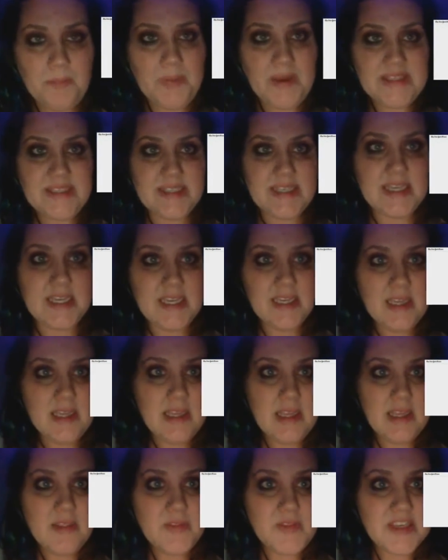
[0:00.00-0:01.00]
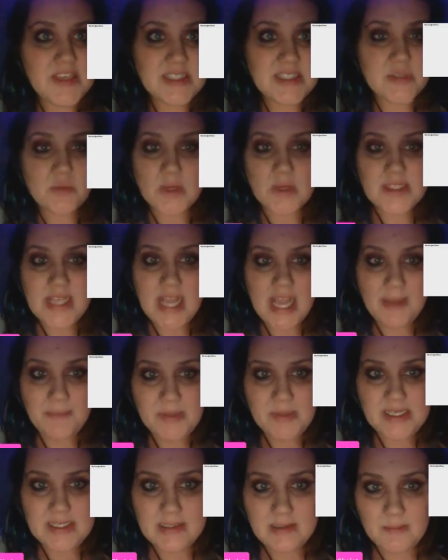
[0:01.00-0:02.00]
But see, this is what's
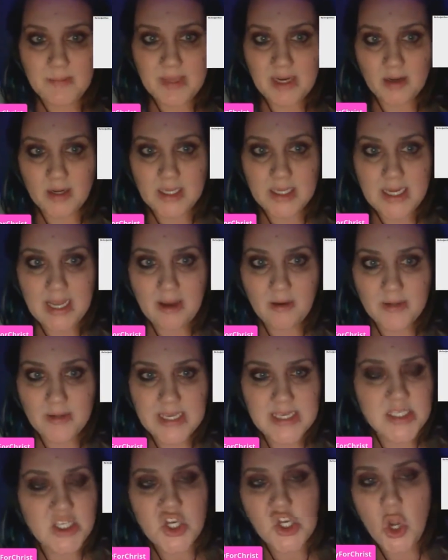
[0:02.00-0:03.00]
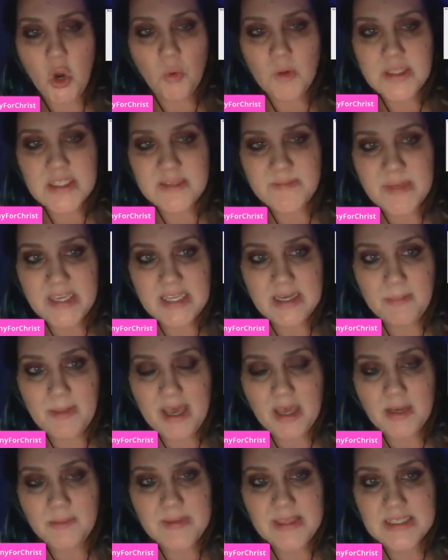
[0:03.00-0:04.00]
happening in America nowadays, and no one's speaking
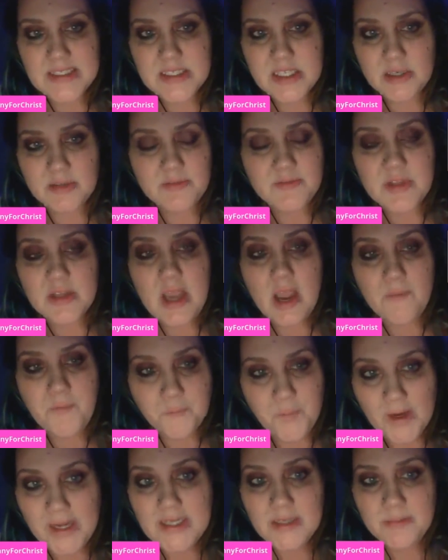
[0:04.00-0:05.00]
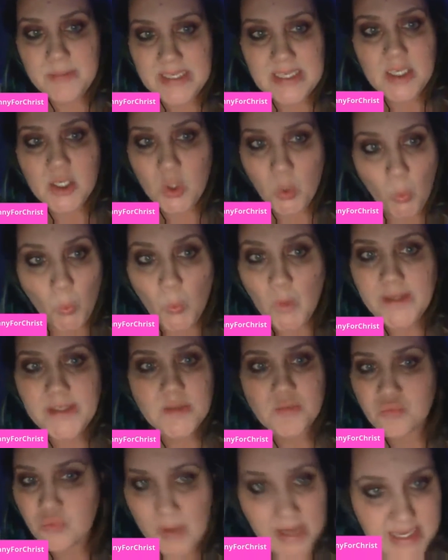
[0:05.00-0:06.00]
about it because they're afraid of being
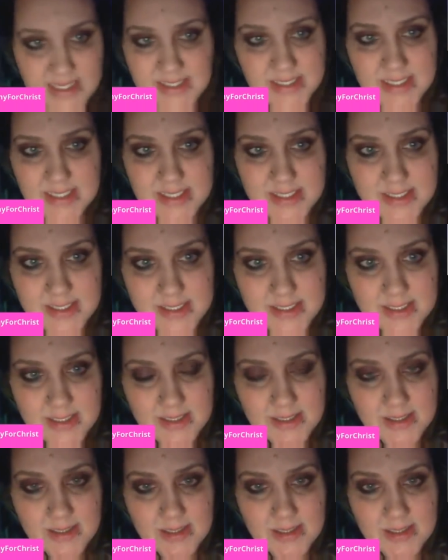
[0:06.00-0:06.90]
coined racist.